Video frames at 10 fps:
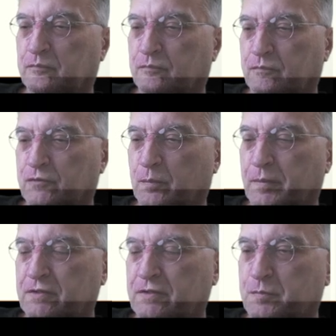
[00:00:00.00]

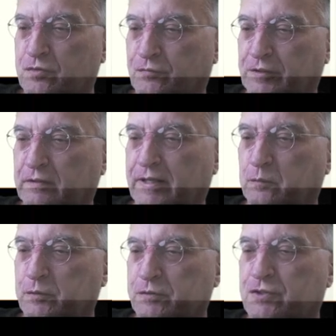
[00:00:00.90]
domain-specific
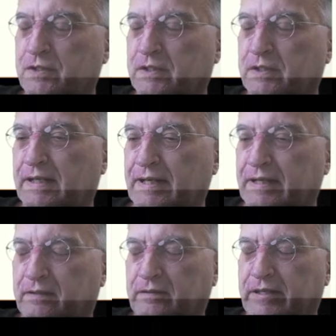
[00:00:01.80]
language,
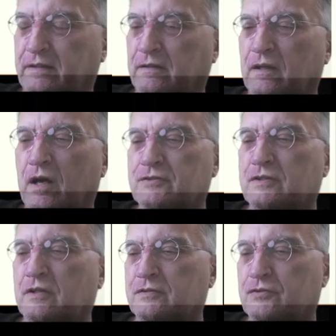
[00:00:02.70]
and lots
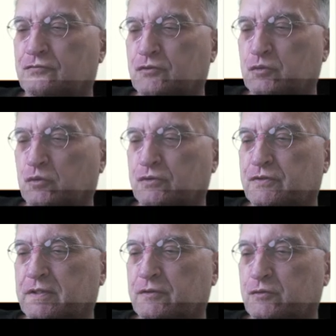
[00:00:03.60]
of tools
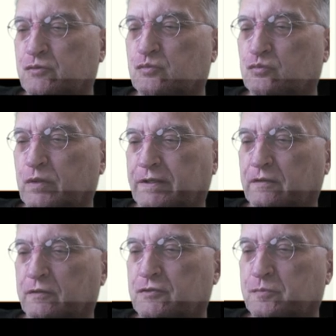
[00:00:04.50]
that use
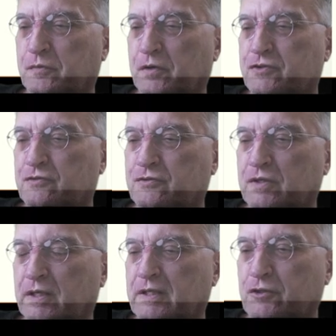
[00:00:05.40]
regular expressions.
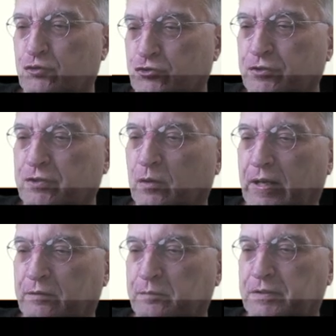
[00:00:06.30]
You should know
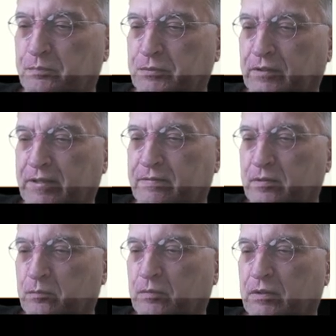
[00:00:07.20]
how to manipulate
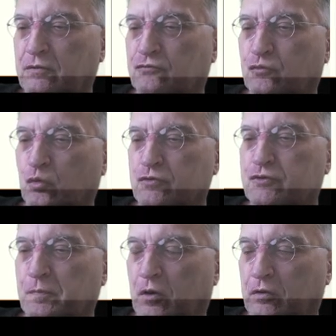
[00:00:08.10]
them for
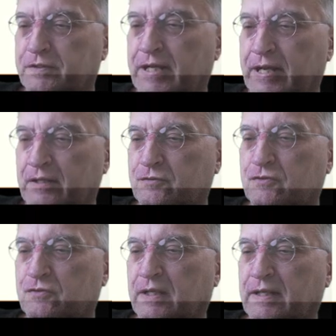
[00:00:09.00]
small
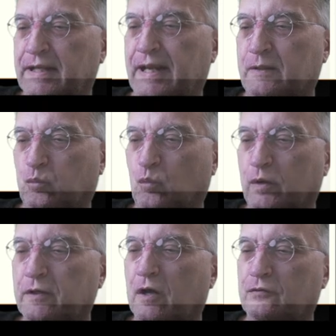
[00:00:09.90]
tasks and
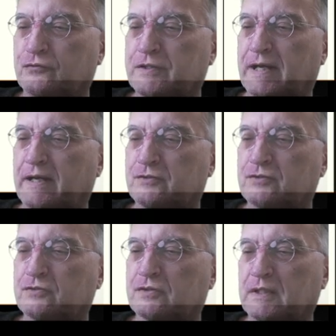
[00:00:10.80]
one-off
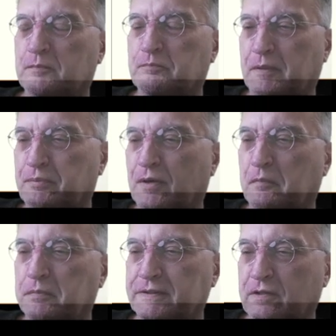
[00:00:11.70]
tasks, but
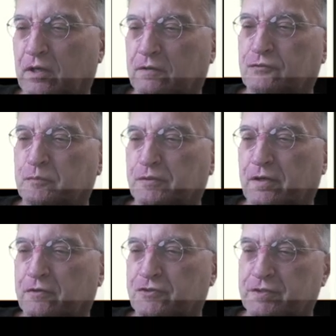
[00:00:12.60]
probably not for
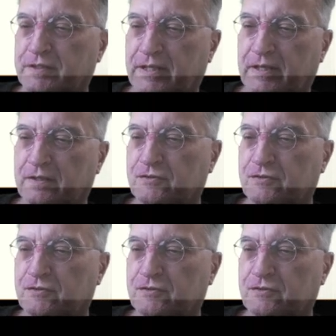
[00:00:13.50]
production tasks.